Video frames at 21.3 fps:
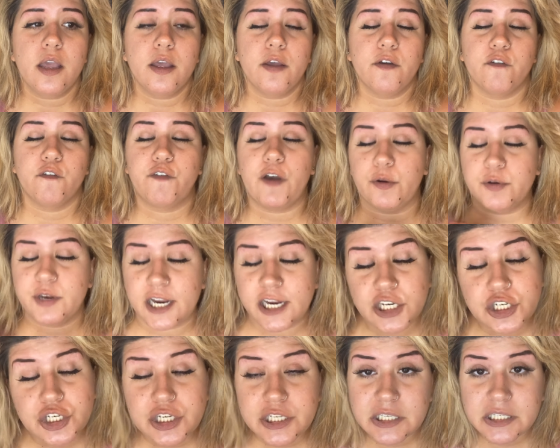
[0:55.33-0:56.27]

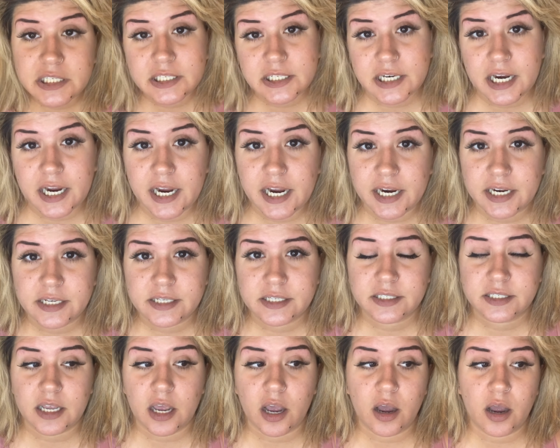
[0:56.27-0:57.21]
foundation
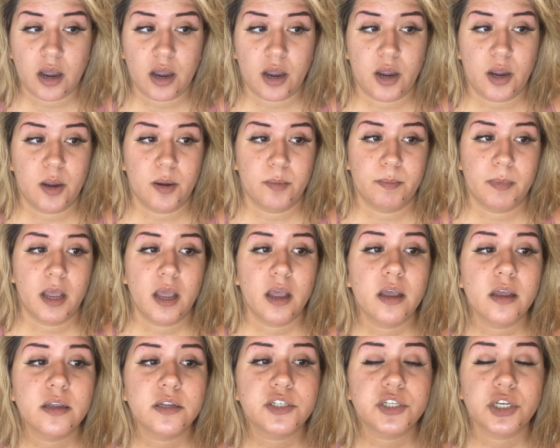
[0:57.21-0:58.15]
sticks
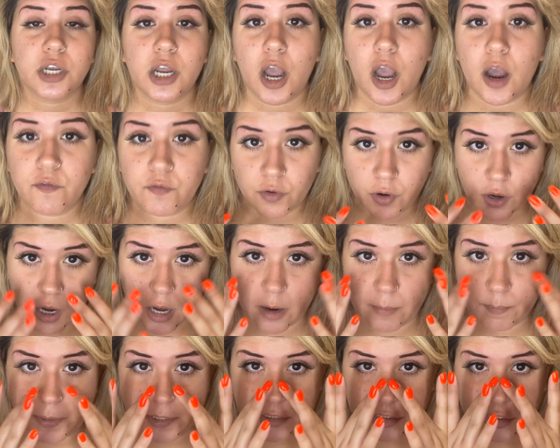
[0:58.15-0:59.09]
to cover
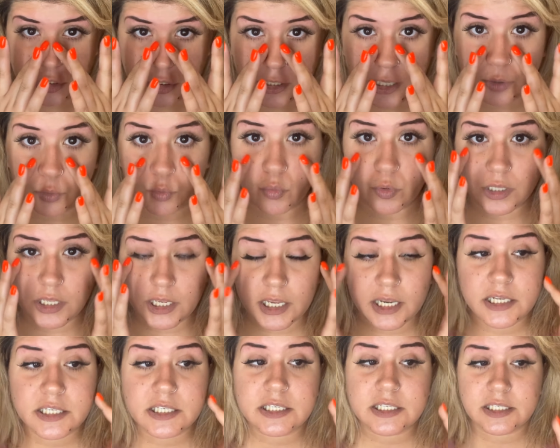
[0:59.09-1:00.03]
up and to like really
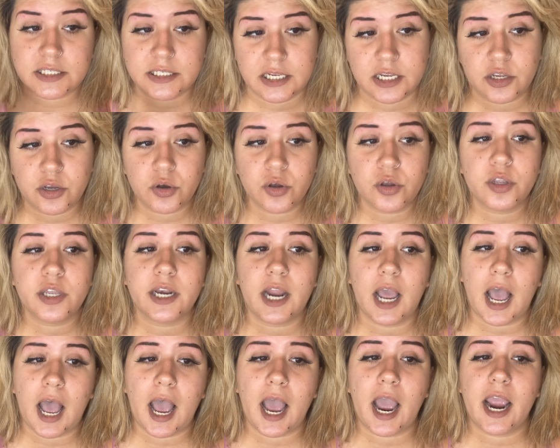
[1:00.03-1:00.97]
conceal and
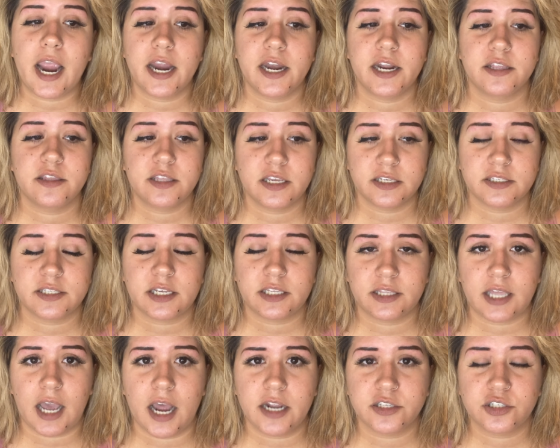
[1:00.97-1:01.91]
hide and things like
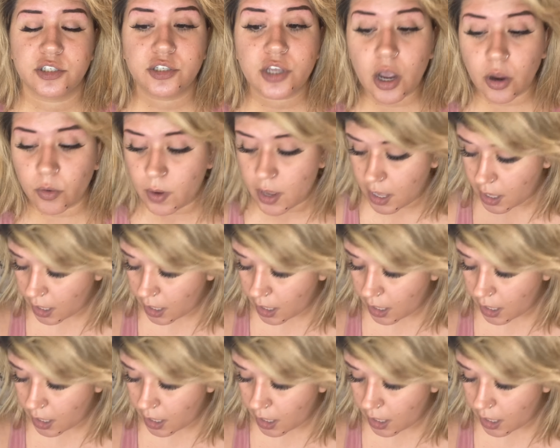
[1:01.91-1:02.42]
that. So